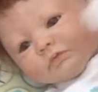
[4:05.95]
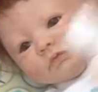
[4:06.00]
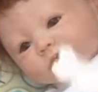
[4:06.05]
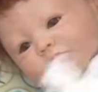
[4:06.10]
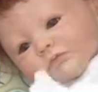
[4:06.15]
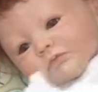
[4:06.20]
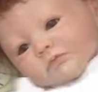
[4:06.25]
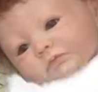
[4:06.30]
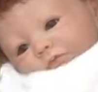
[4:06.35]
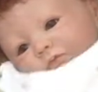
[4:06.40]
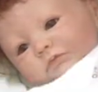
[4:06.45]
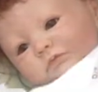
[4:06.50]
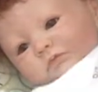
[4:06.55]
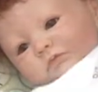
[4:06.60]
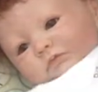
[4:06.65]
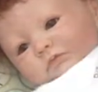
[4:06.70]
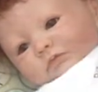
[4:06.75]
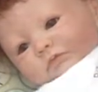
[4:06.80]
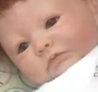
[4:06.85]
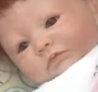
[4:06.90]
if I put
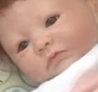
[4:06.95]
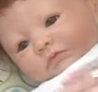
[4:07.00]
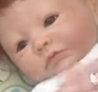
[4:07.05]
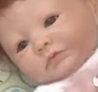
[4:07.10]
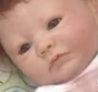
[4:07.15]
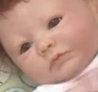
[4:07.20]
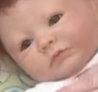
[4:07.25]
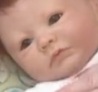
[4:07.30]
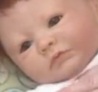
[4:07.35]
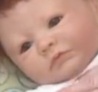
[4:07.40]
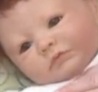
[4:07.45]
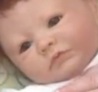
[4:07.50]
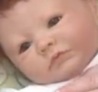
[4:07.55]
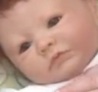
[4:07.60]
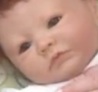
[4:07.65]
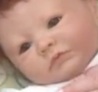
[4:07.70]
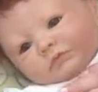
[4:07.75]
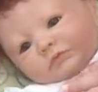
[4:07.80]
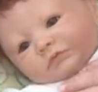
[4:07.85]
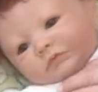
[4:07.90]
it over it.
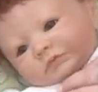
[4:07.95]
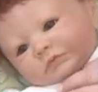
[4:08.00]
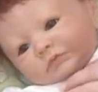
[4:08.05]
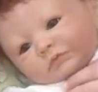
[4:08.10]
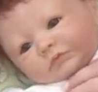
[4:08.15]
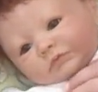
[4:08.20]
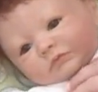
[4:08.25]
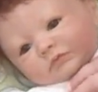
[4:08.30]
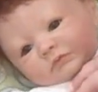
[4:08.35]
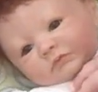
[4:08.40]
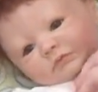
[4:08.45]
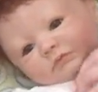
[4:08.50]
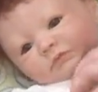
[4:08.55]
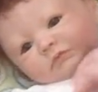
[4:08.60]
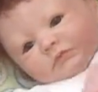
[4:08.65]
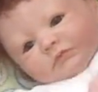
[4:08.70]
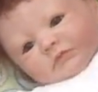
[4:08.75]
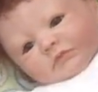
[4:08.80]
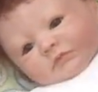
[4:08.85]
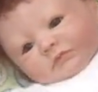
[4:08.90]
And then it
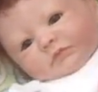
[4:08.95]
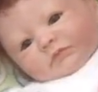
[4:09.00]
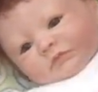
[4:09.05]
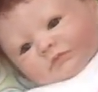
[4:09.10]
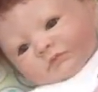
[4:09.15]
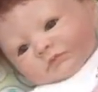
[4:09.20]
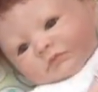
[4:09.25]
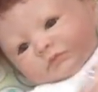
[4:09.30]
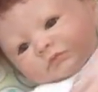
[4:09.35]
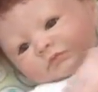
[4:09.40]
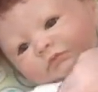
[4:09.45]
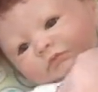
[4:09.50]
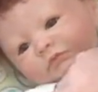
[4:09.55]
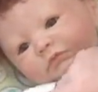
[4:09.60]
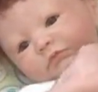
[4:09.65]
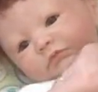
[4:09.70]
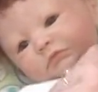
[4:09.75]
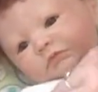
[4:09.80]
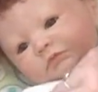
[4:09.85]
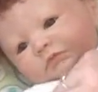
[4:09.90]
has her little
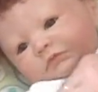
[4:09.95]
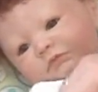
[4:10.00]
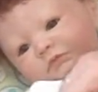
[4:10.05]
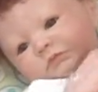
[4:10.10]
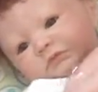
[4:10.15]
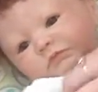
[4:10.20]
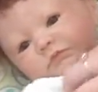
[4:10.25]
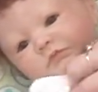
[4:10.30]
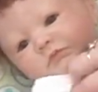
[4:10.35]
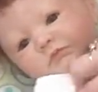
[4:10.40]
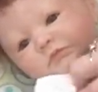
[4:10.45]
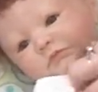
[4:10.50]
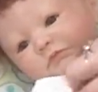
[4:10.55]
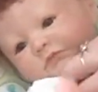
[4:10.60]
ruffles right here.